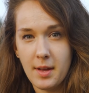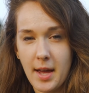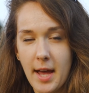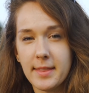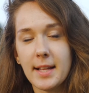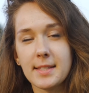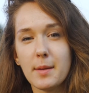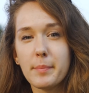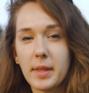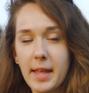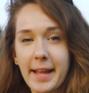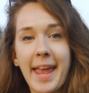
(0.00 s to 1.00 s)
And that's
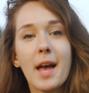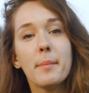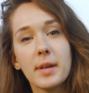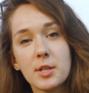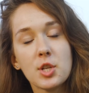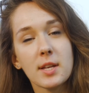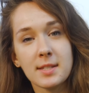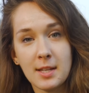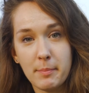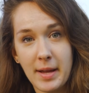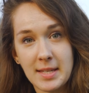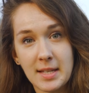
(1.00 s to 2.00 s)
something that can be adjusted
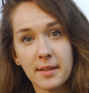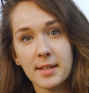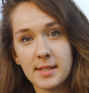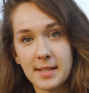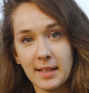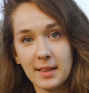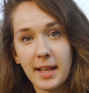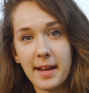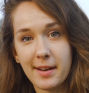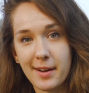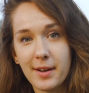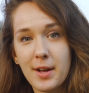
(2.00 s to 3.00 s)
based on the scene
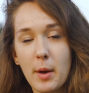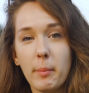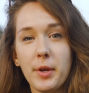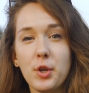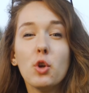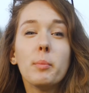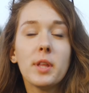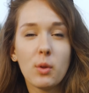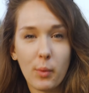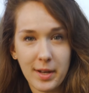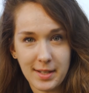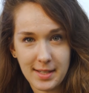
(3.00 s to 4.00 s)
later, but you'll be the
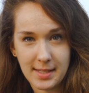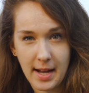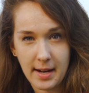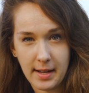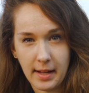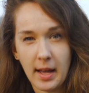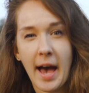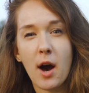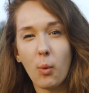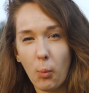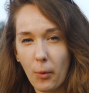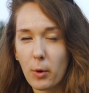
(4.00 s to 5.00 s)
one deciding how
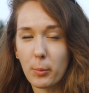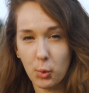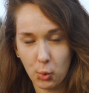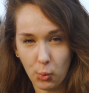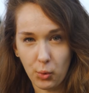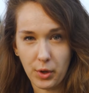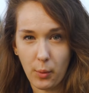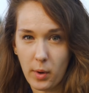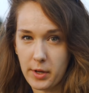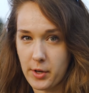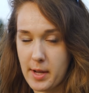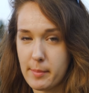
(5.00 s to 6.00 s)
warm or cool you want
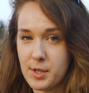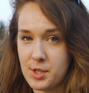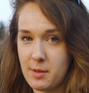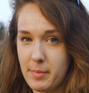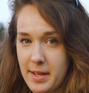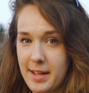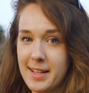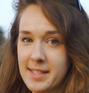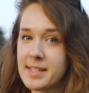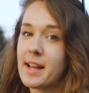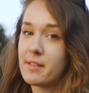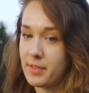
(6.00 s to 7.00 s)
your image to be
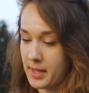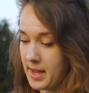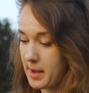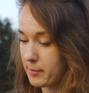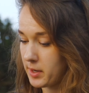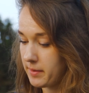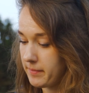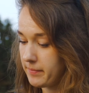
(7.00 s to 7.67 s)
instead of the camera.